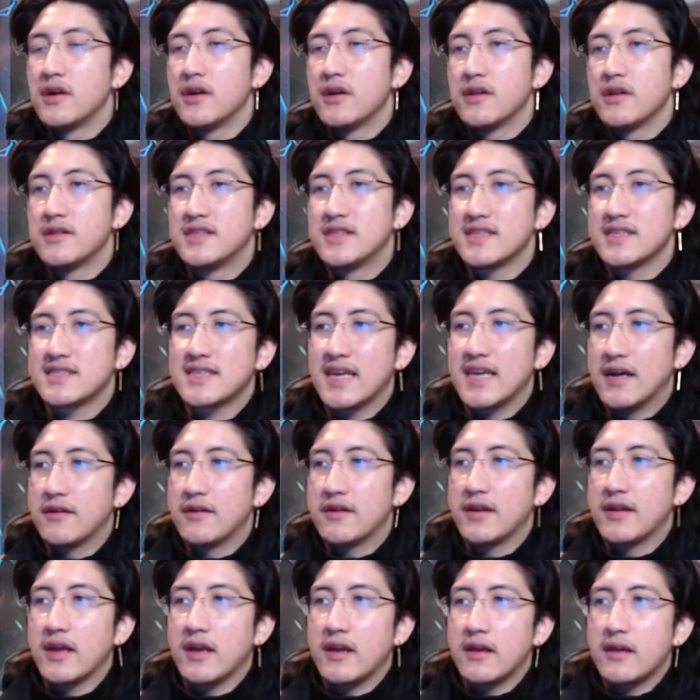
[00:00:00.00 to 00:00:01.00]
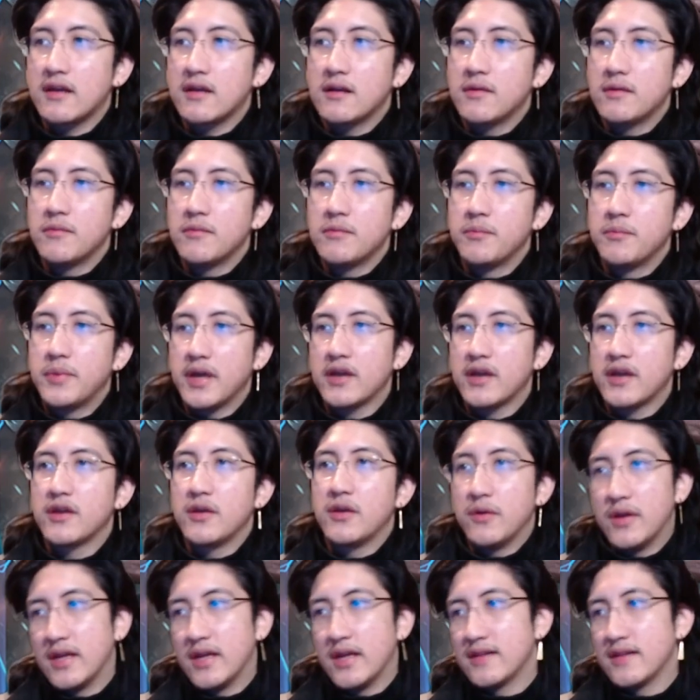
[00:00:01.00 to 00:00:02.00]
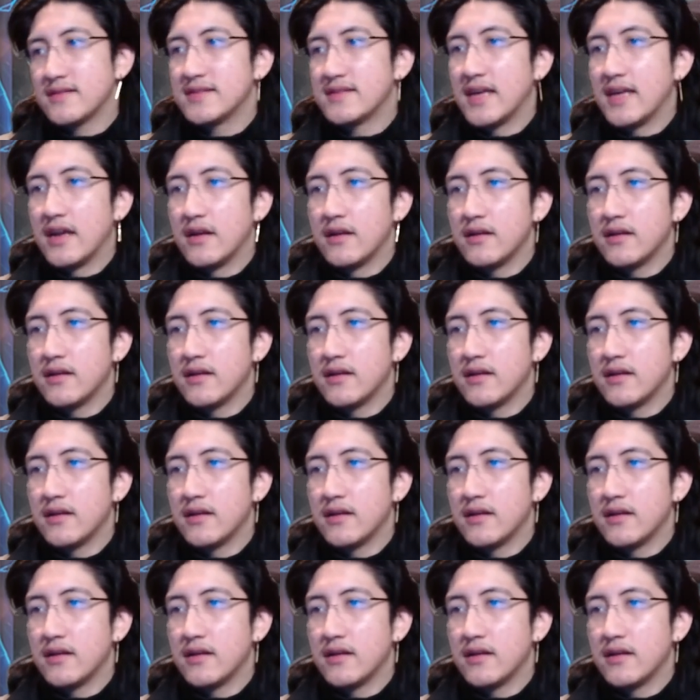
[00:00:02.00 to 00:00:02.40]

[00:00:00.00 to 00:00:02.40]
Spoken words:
discounting big units that,